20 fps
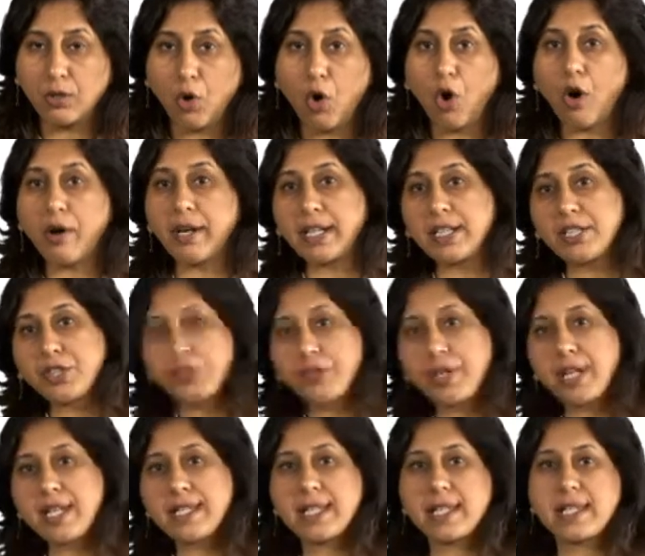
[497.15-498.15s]
or
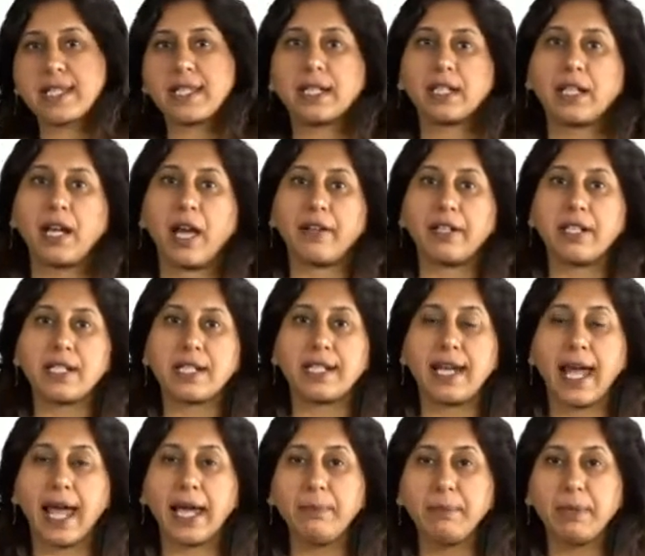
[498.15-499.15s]
increases the current
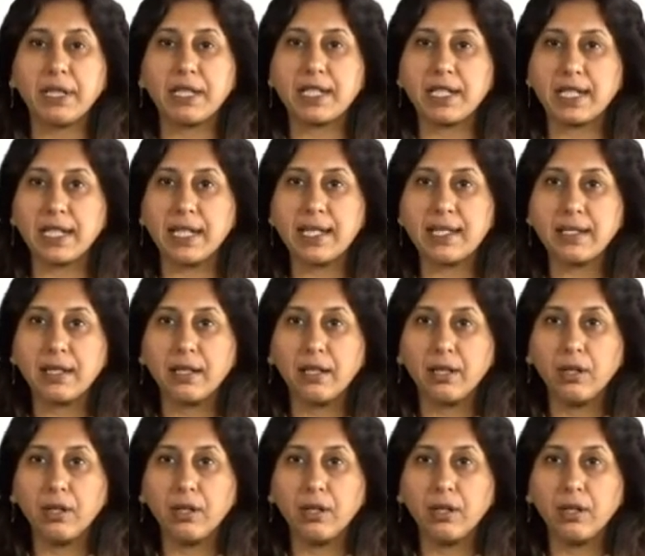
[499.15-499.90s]
liabilities,